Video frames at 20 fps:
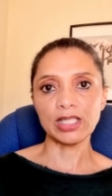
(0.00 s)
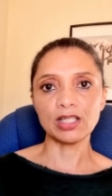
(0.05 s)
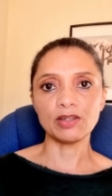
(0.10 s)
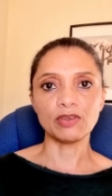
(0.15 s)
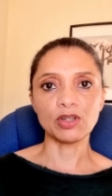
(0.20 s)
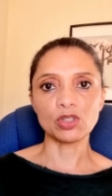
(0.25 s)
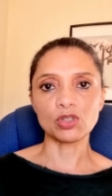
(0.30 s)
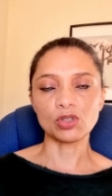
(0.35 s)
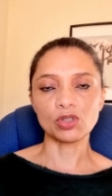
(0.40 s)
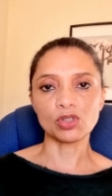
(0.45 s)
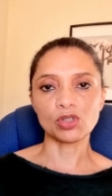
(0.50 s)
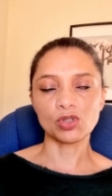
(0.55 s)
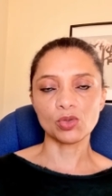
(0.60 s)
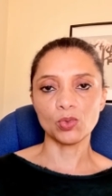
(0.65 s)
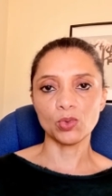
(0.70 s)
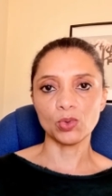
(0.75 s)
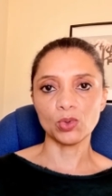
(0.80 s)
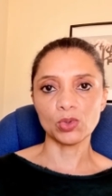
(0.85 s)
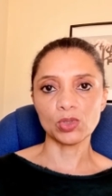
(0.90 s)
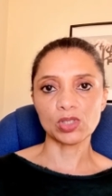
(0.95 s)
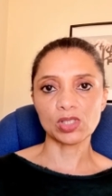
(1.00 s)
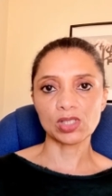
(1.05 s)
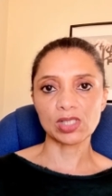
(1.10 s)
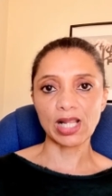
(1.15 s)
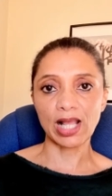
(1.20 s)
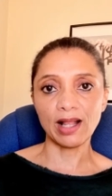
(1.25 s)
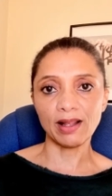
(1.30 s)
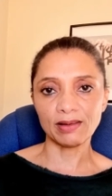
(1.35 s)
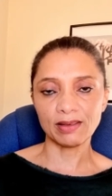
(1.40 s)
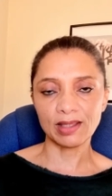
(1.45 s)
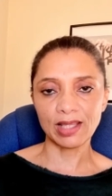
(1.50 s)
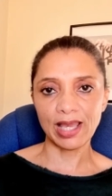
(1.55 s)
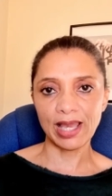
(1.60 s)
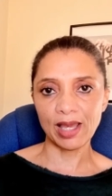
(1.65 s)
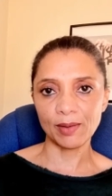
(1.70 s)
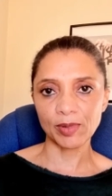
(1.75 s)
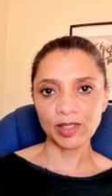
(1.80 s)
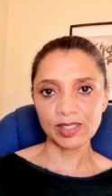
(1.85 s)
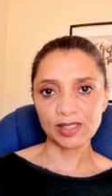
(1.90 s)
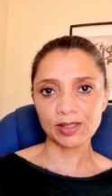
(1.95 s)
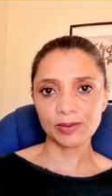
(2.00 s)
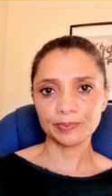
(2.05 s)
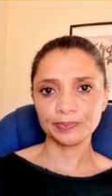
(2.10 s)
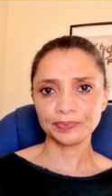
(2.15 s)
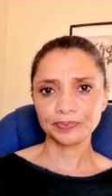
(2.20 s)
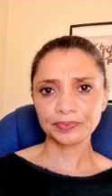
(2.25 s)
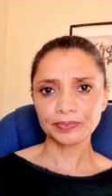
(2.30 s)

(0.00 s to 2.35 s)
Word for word: individuals towards healthier habits.